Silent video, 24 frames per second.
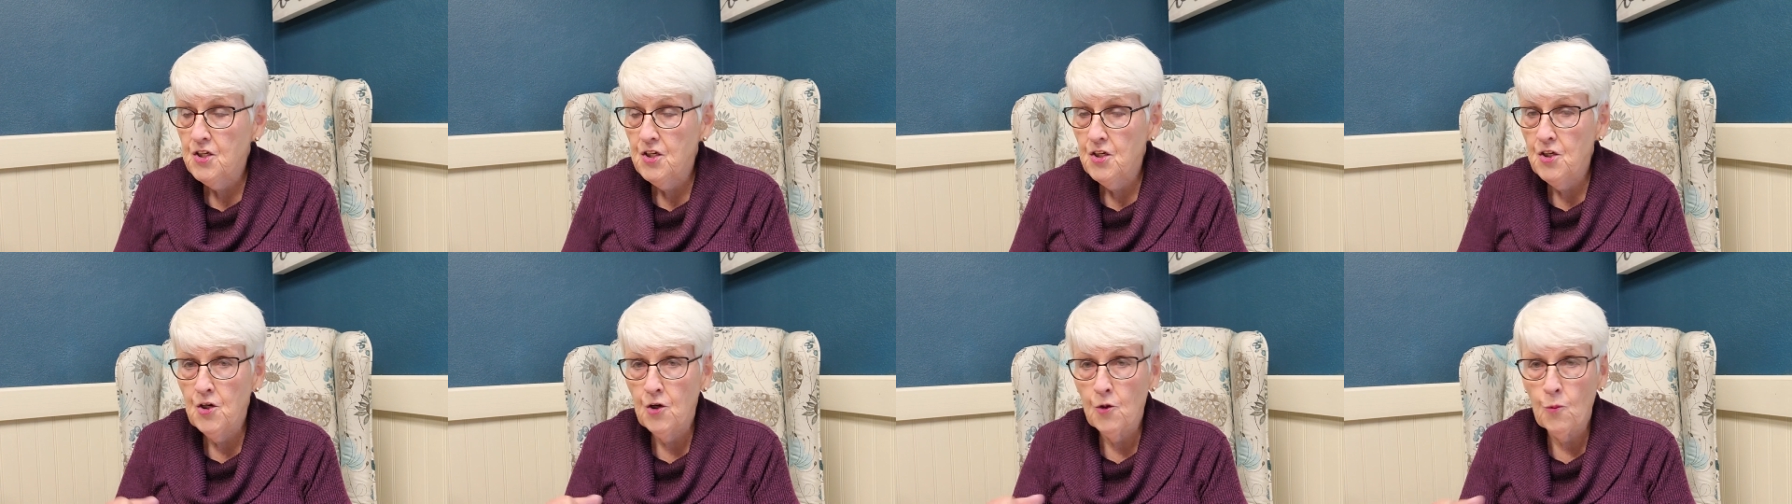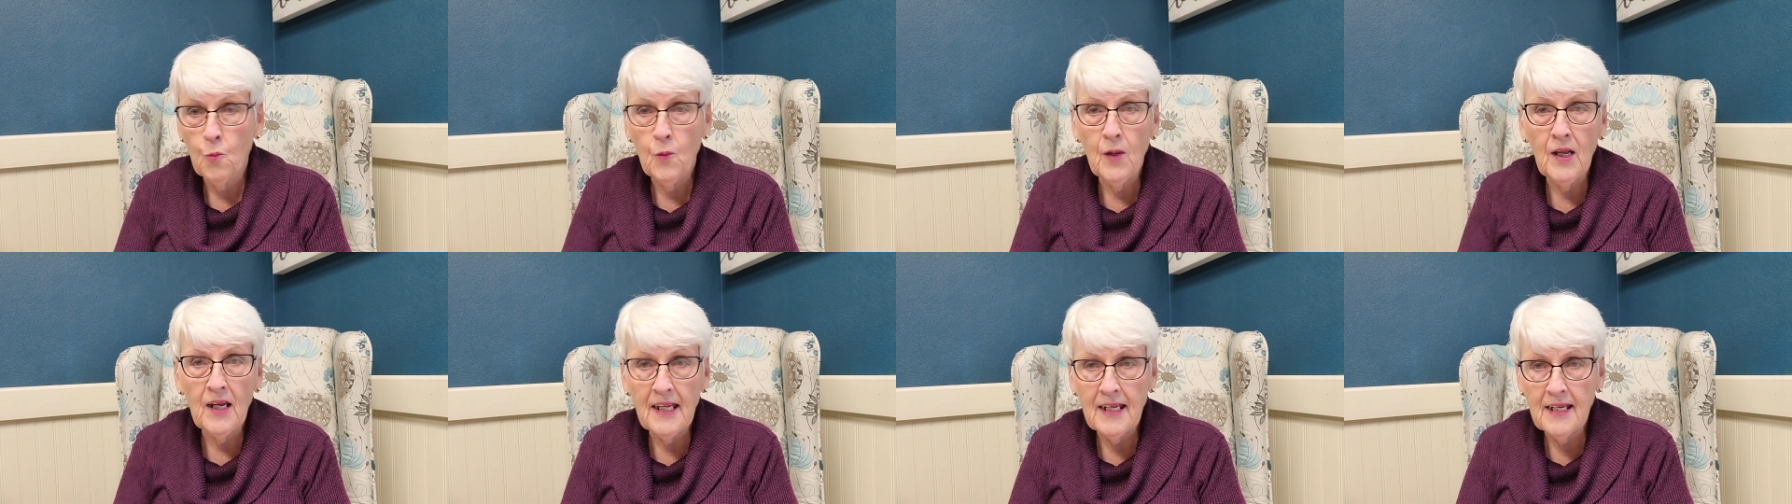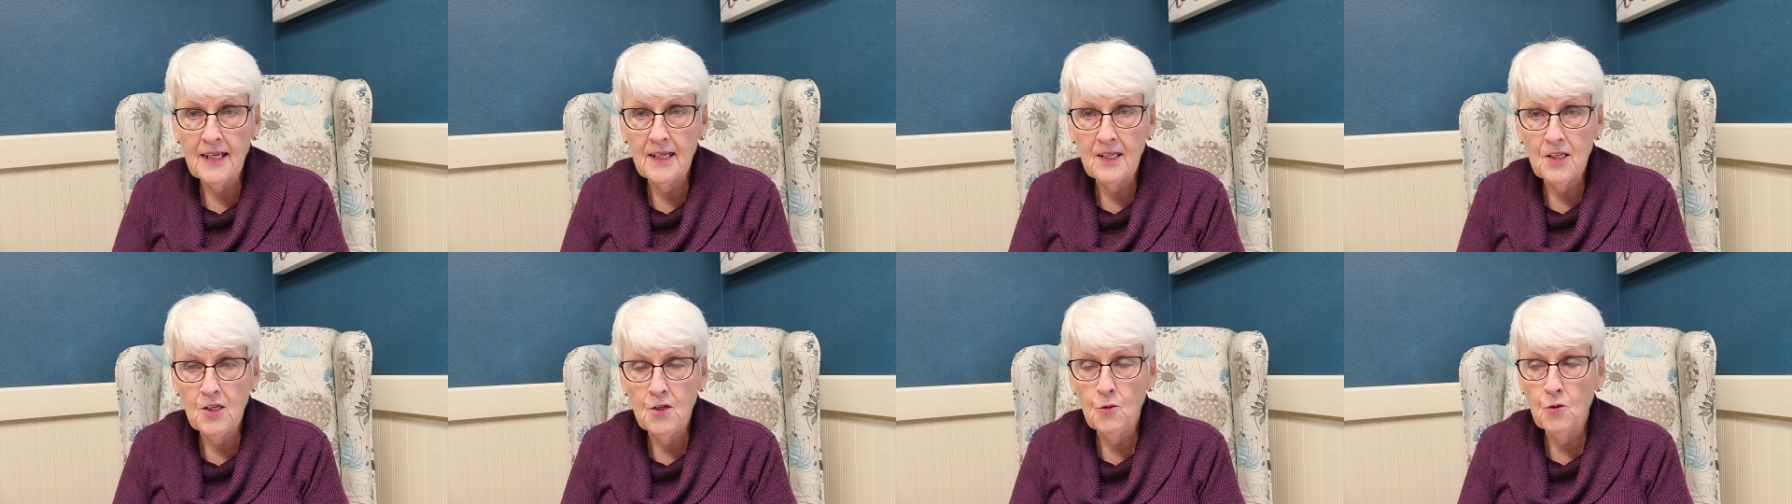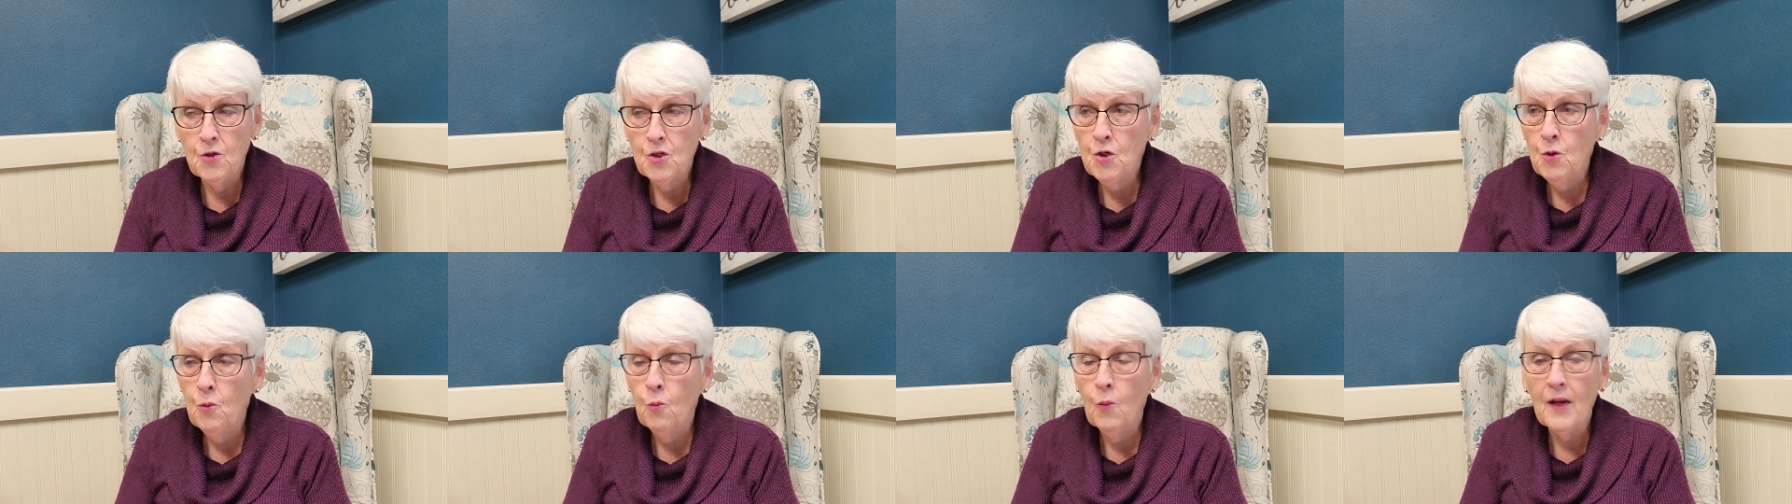you're willing you
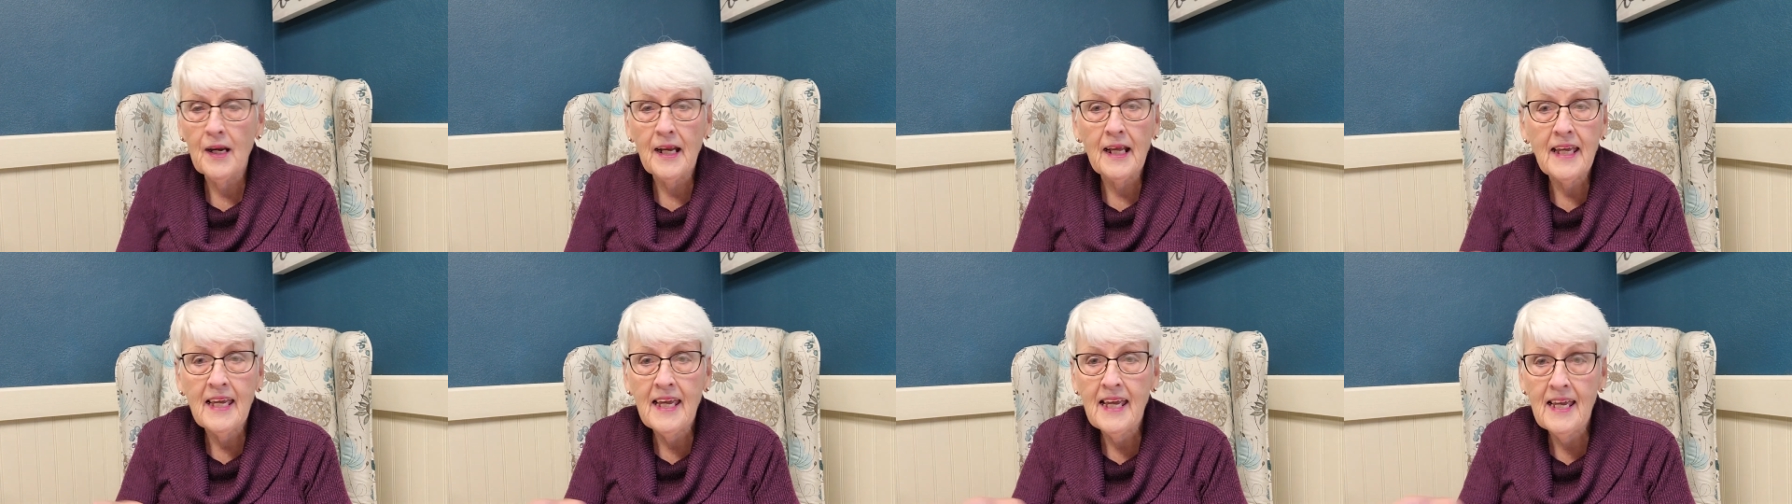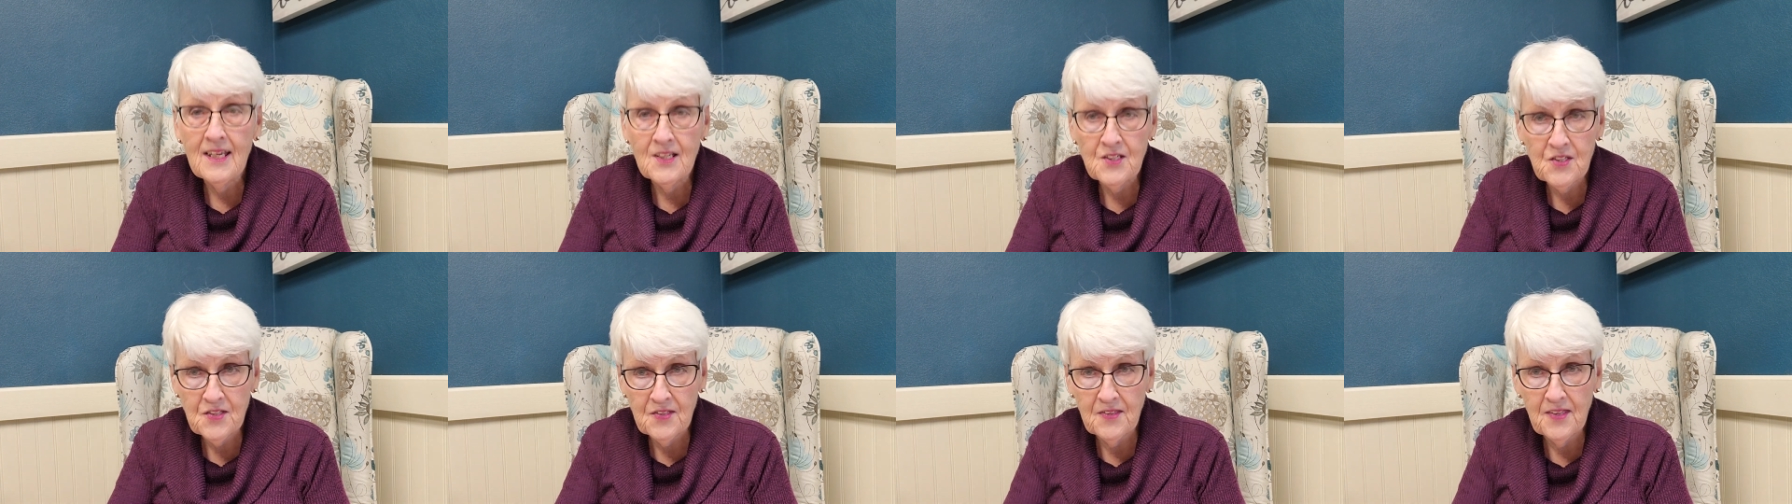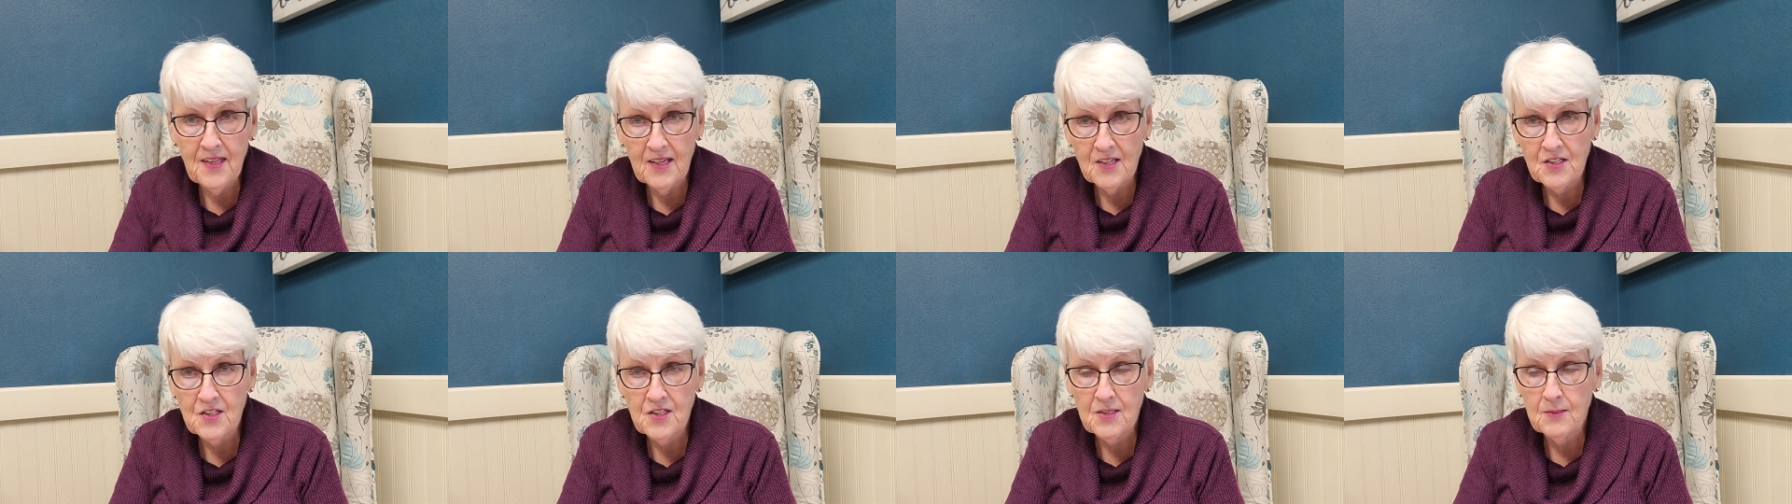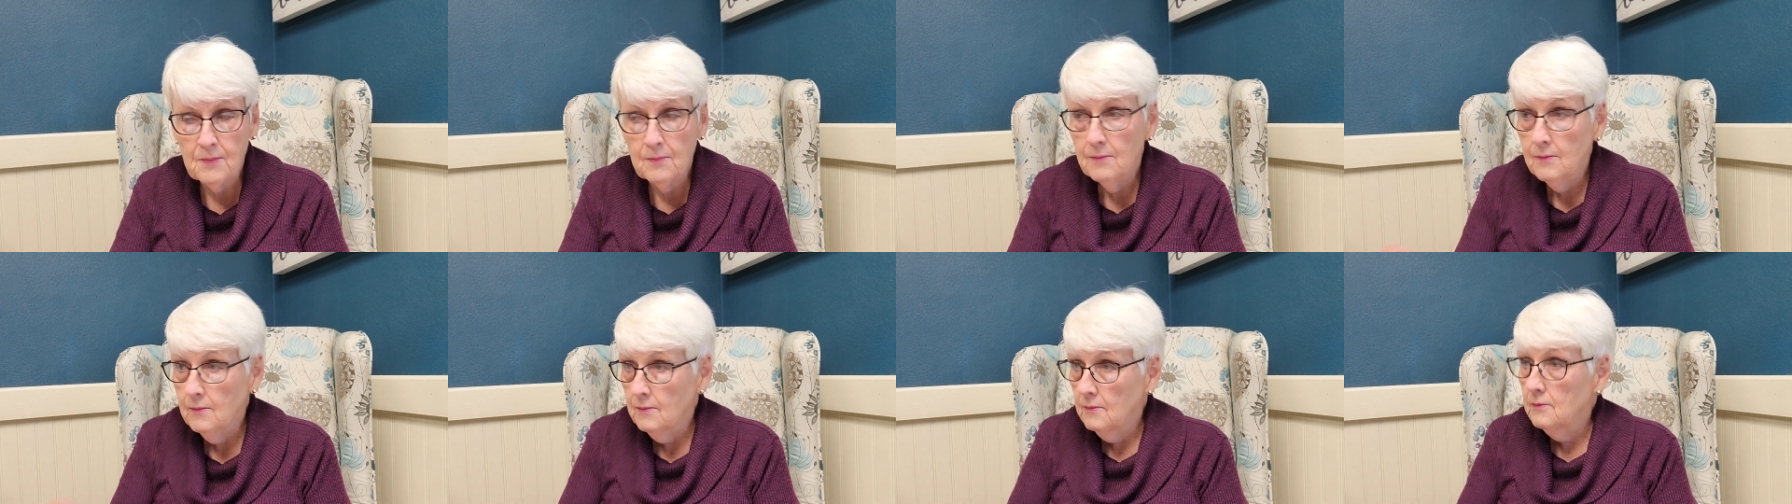you want to kiss this
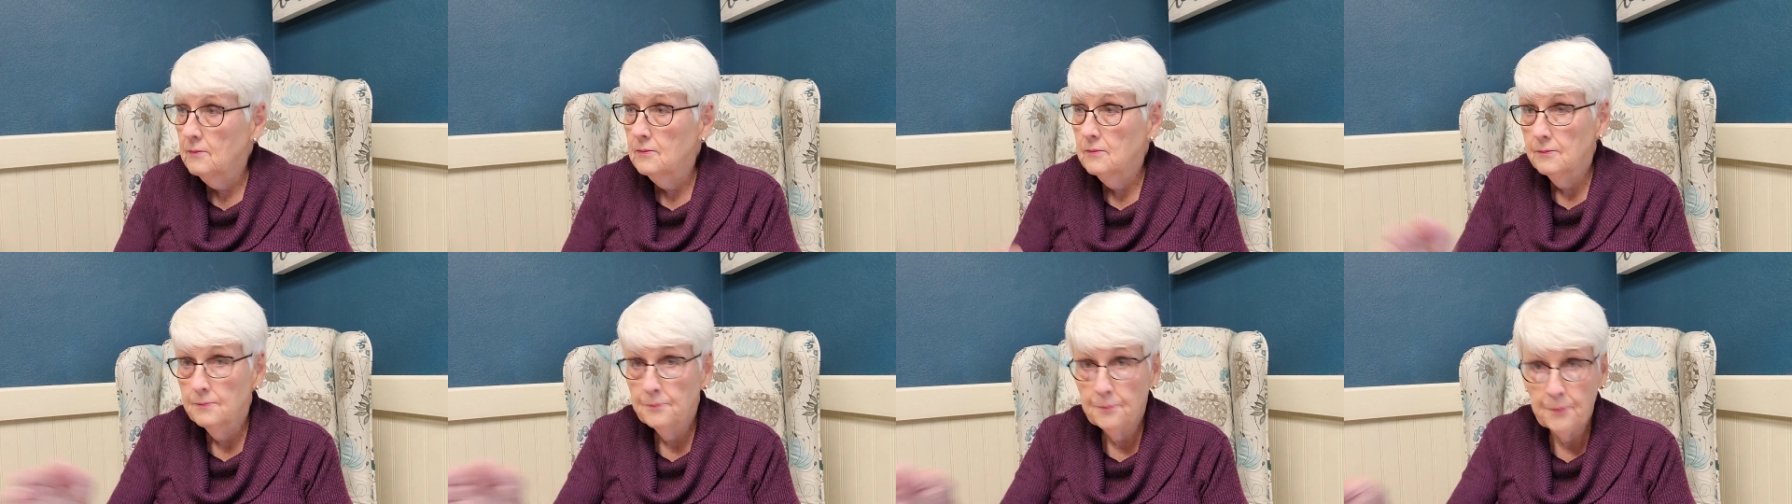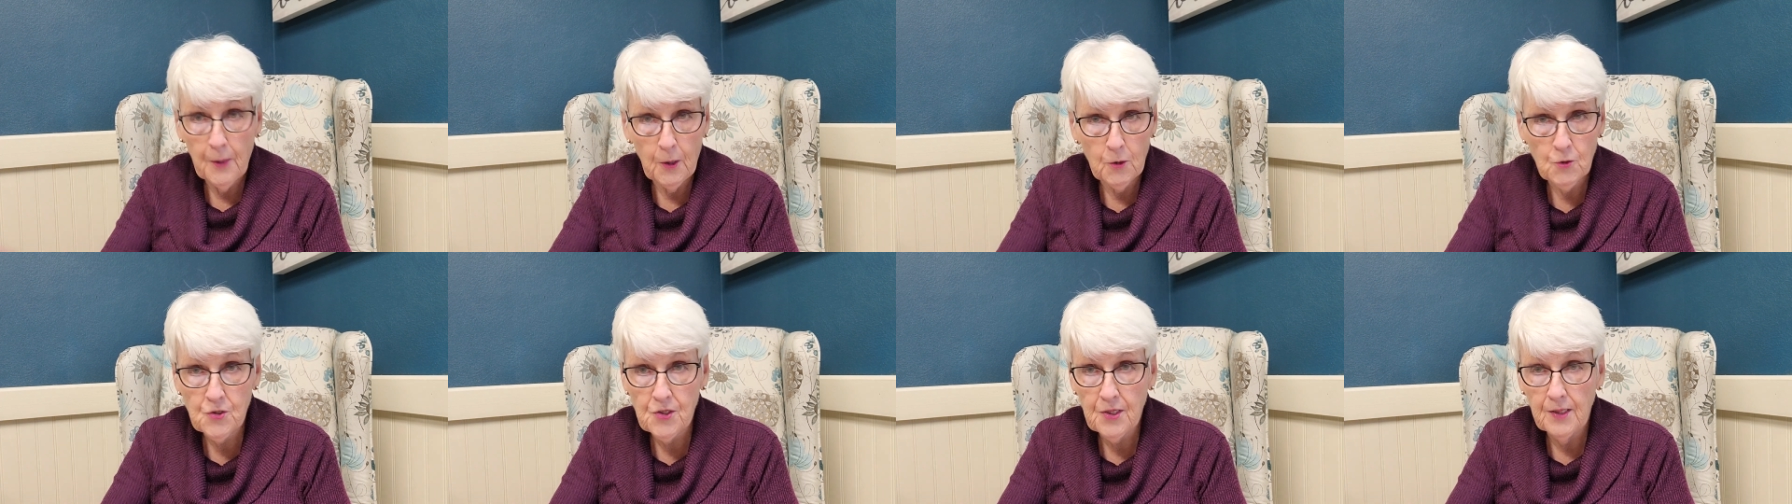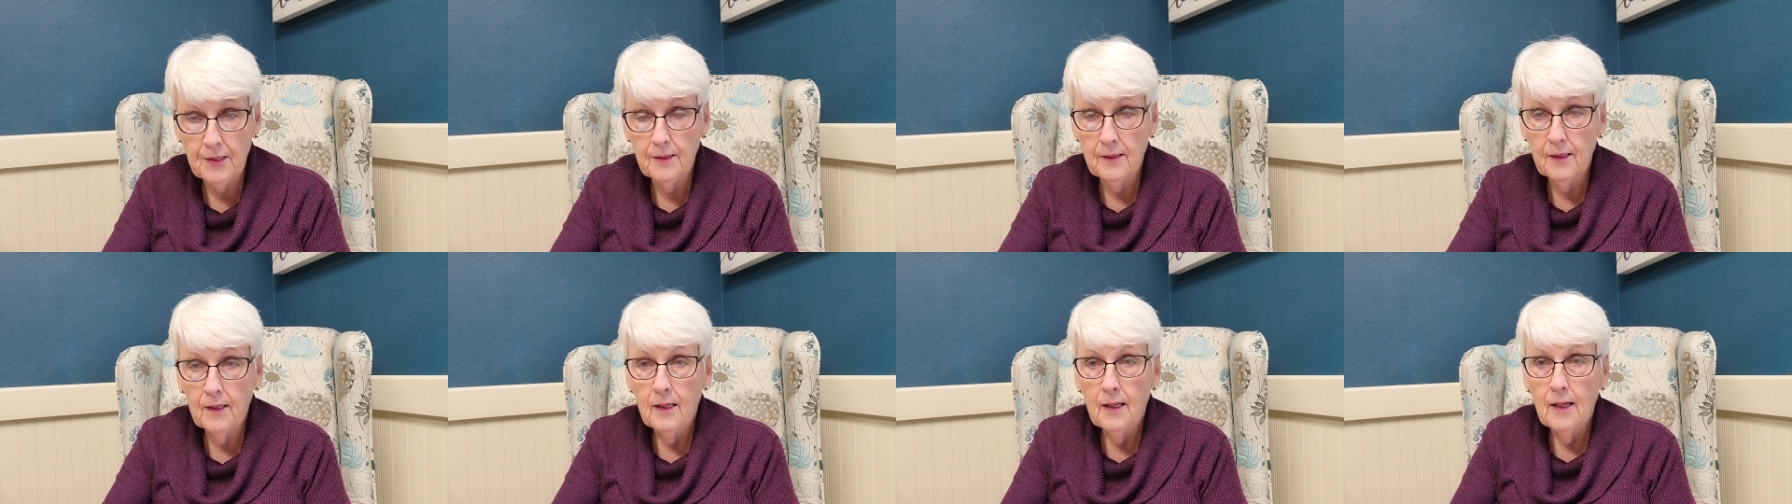person